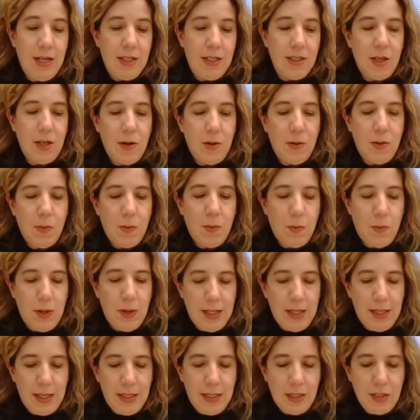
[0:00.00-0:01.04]
So what
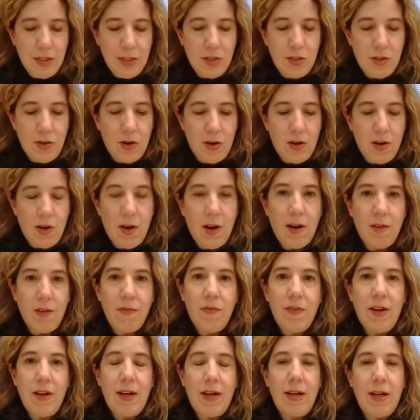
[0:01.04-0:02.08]
I'd like to start
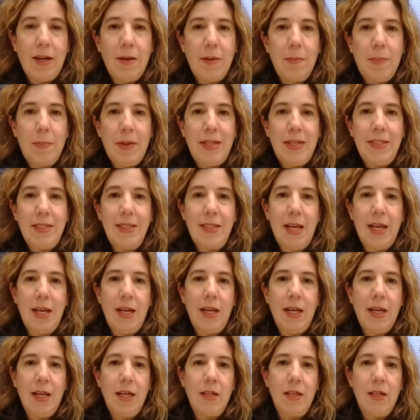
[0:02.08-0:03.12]
off by
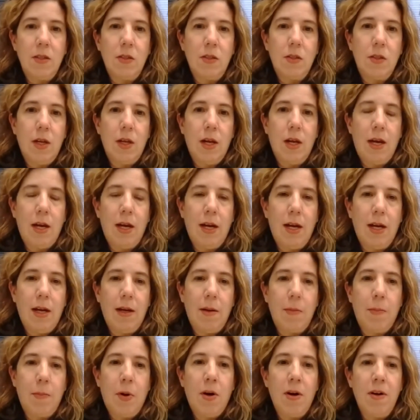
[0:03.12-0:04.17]
saying is
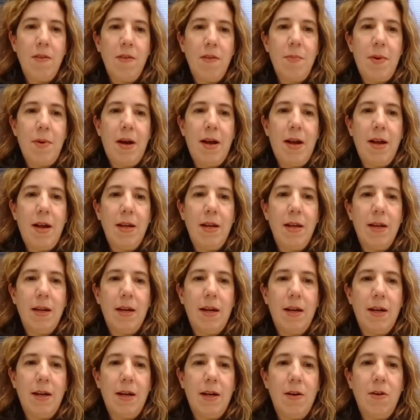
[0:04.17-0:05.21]
part of my
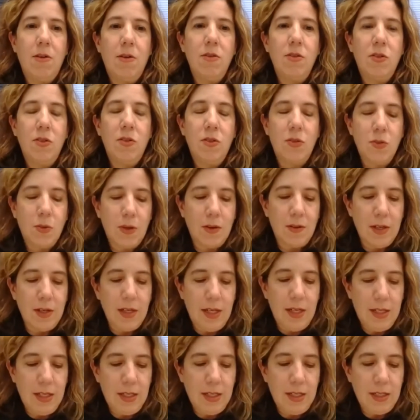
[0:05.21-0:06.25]
own
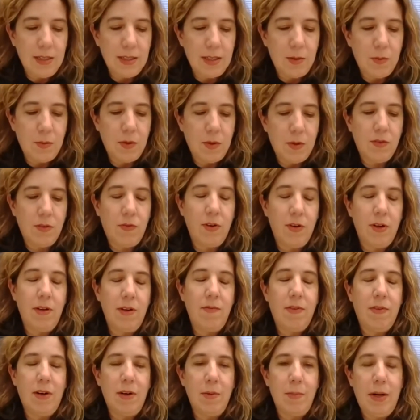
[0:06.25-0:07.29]
story is I worked for an
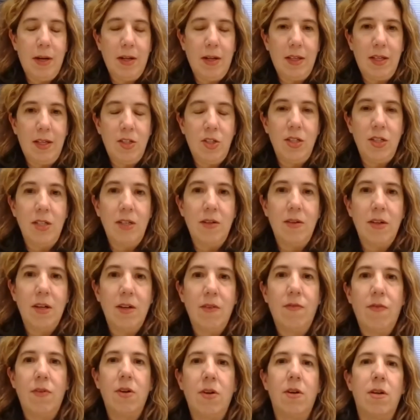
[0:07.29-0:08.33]
environmental
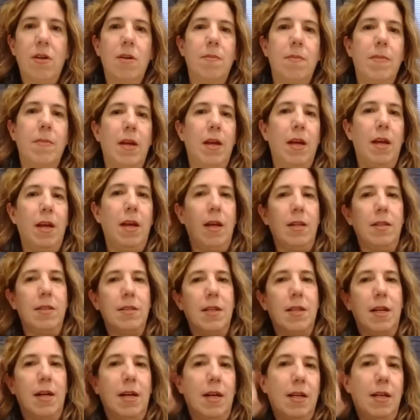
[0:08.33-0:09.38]
engineering firm
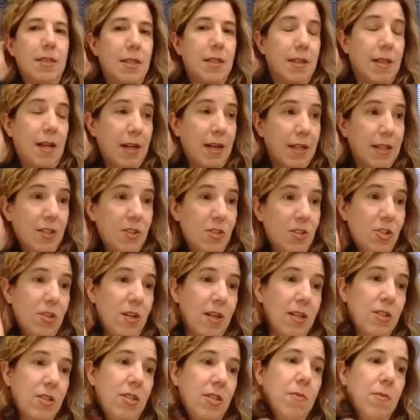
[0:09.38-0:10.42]
and did a lot of
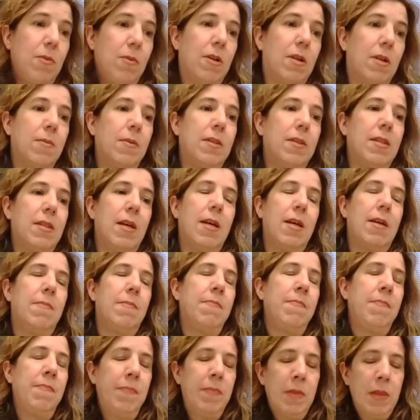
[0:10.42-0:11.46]
construction work with
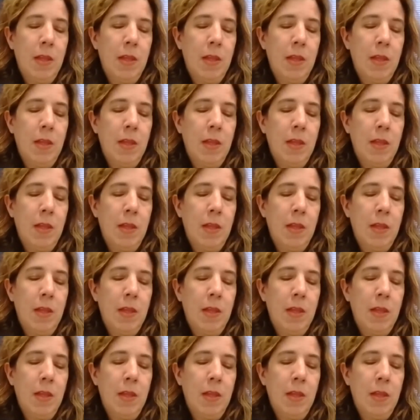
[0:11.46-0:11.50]
them.